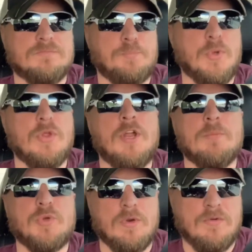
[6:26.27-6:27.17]
pulling
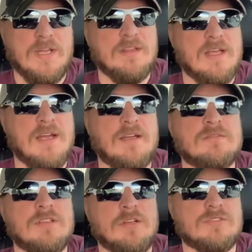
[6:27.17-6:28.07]
up to a red light,
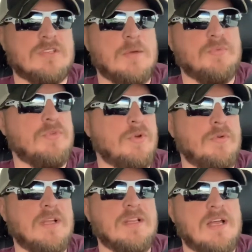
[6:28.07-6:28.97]
stopping to a
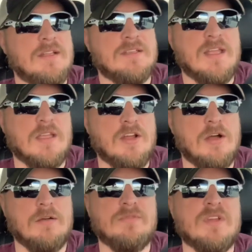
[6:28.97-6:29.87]
red light and taking off,